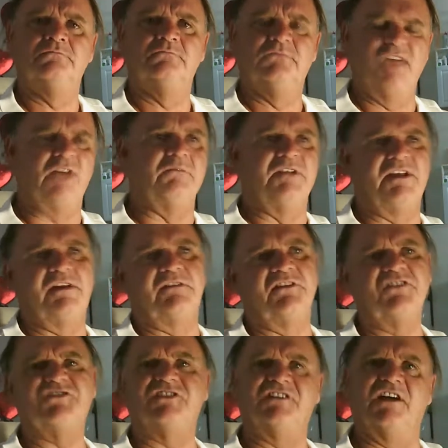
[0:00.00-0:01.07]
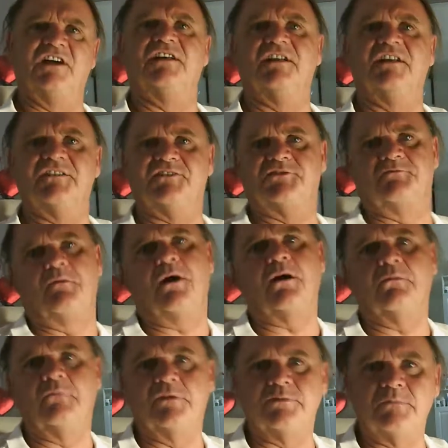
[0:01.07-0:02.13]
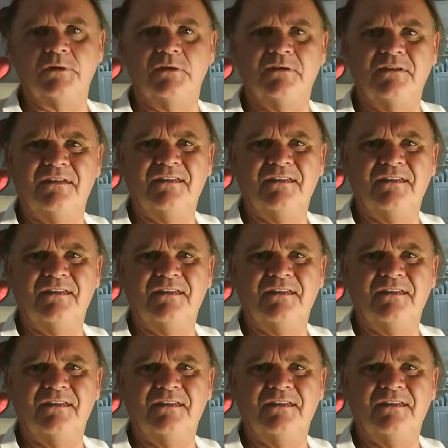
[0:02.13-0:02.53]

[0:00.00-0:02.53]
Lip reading: Yeah, we did. And then she kind of got smart with me.